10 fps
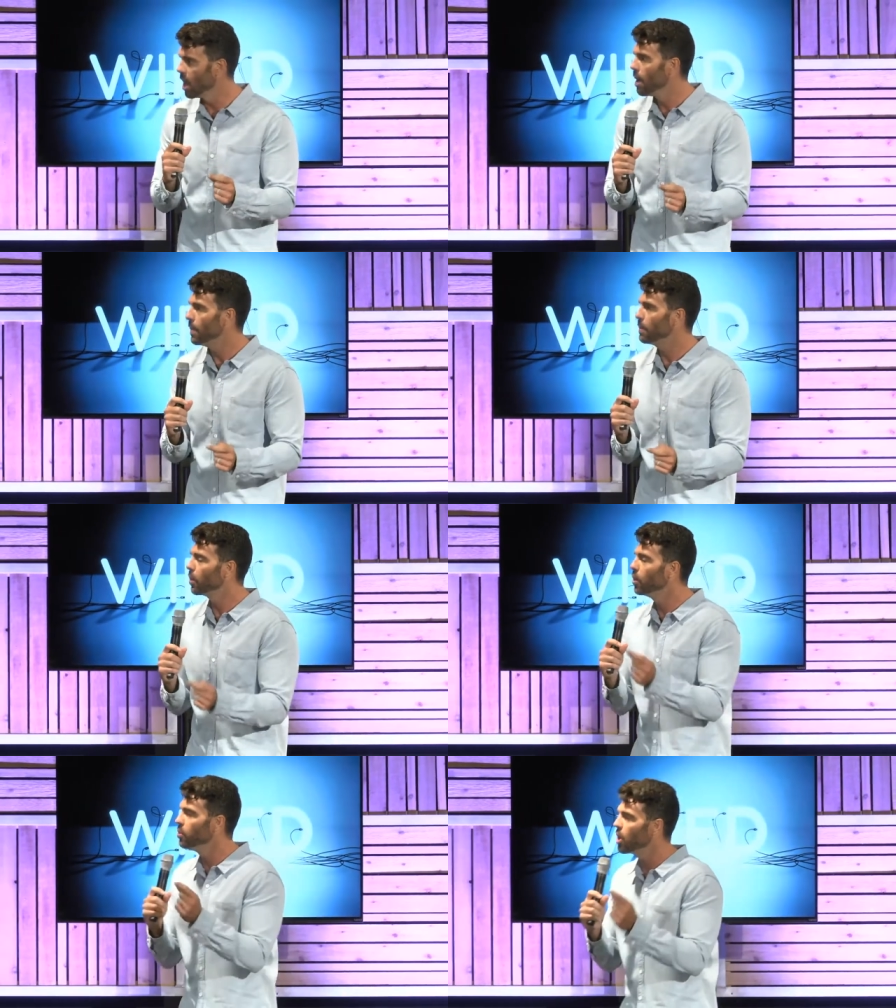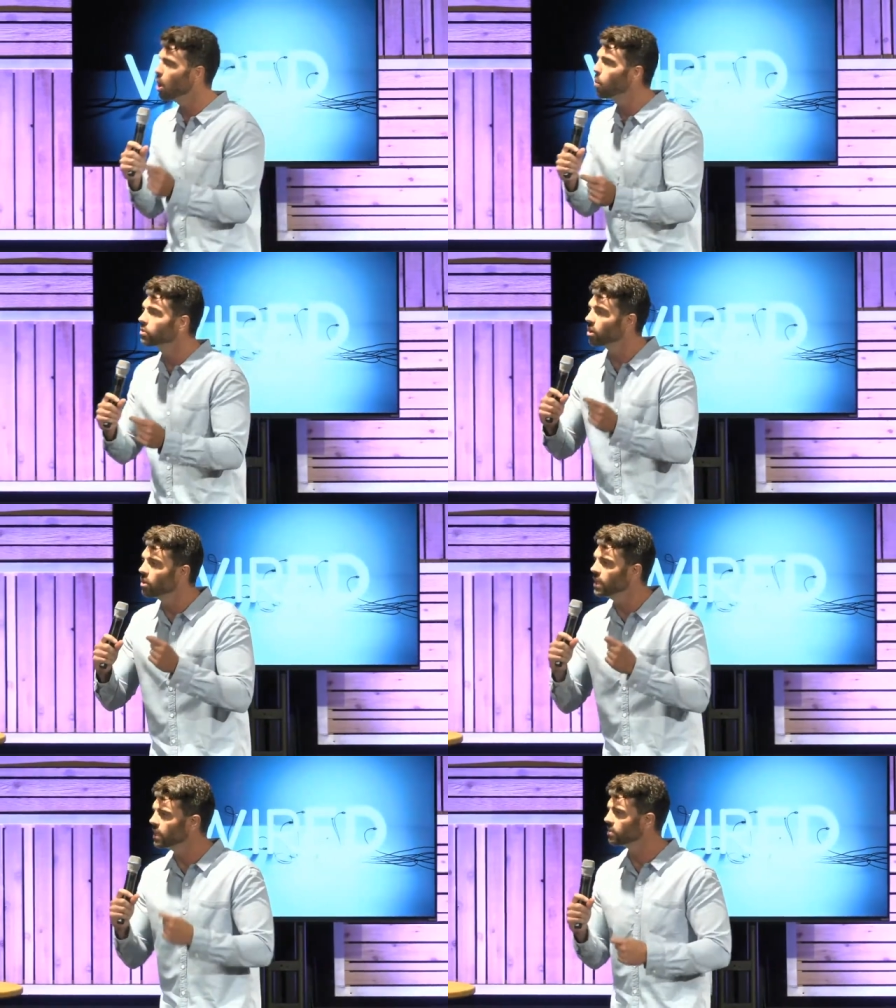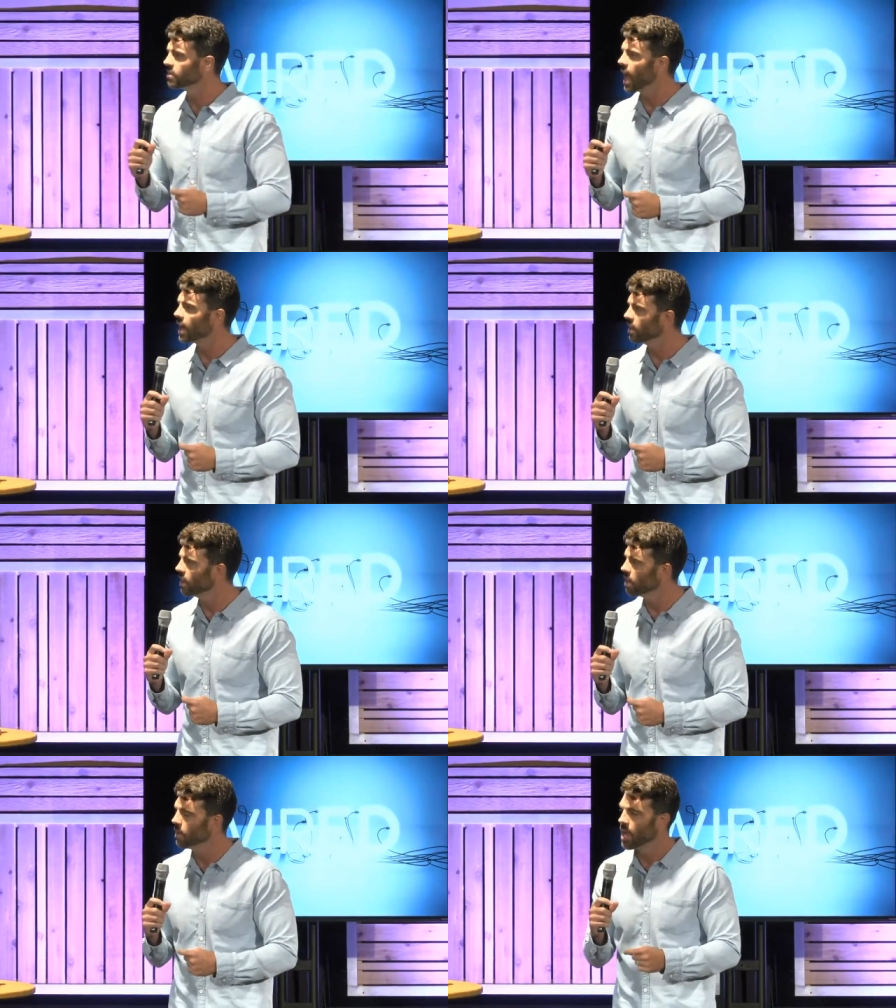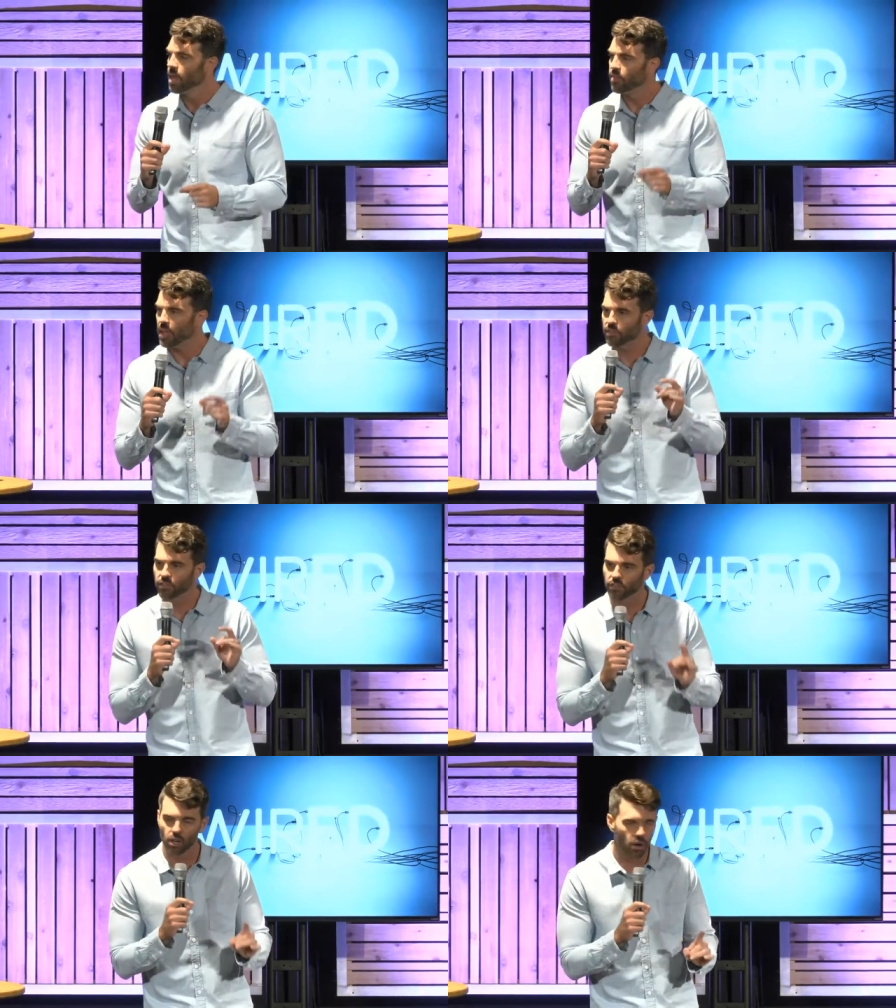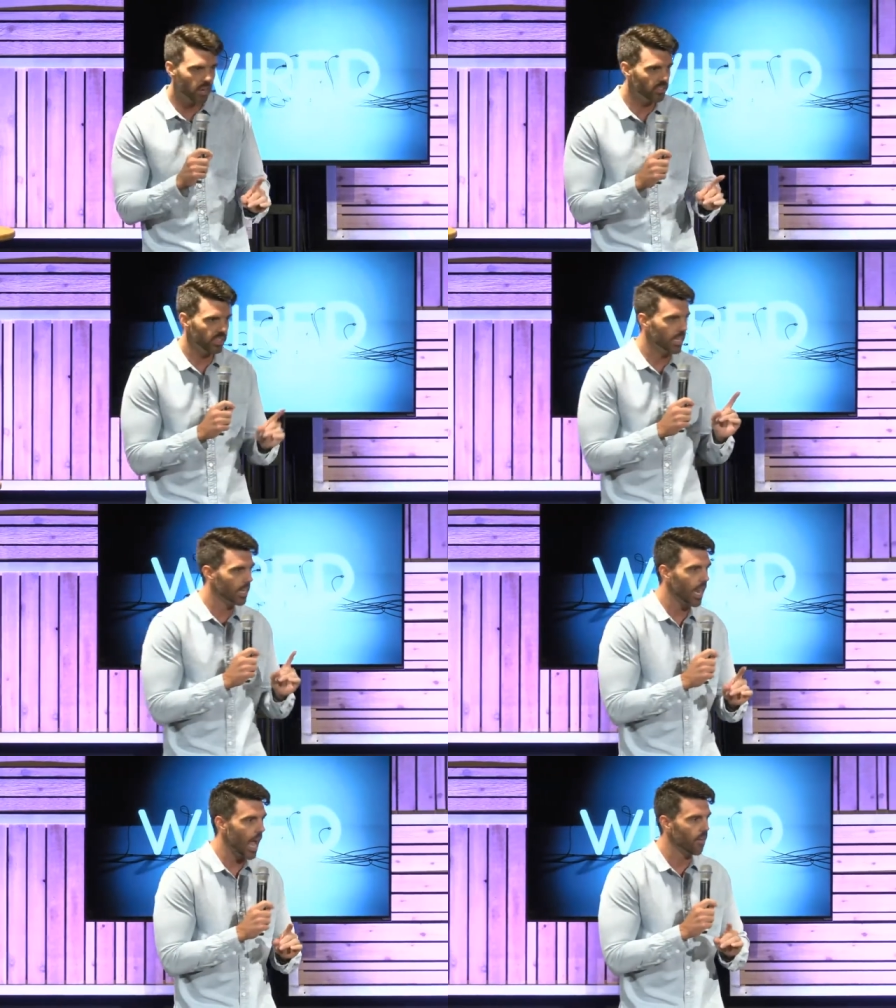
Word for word: people who know what's on the inside of them, they flourish in life